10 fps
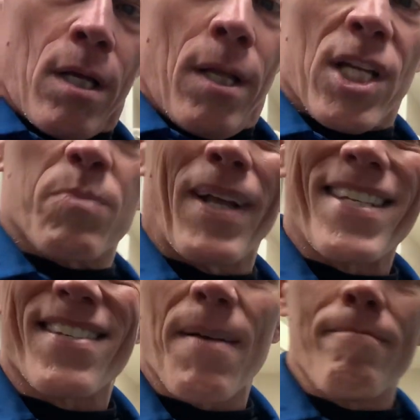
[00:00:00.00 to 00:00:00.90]
This place
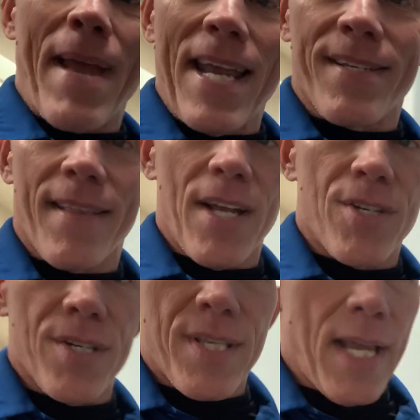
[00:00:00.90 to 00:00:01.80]
is amazing. That's
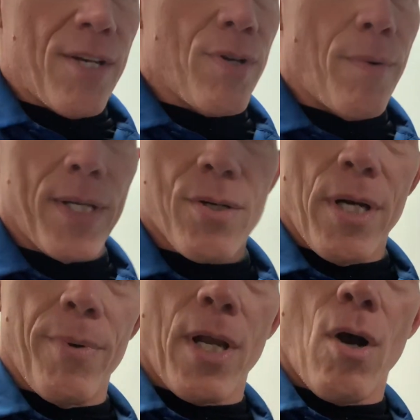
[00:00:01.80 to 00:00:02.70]
just the entryway. So here
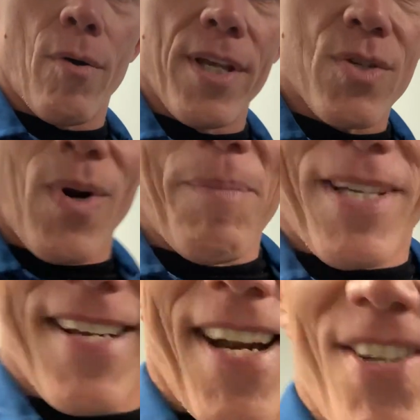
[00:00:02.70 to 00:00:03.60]
we go. This is what I'm
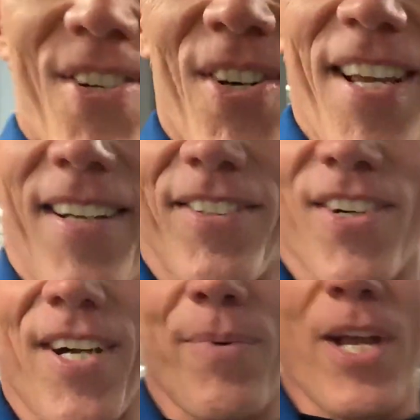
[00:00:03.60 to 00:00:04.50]
excited to show you. So
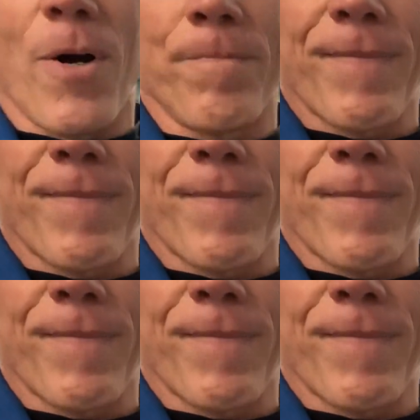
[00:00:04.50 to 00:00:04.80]
here we go.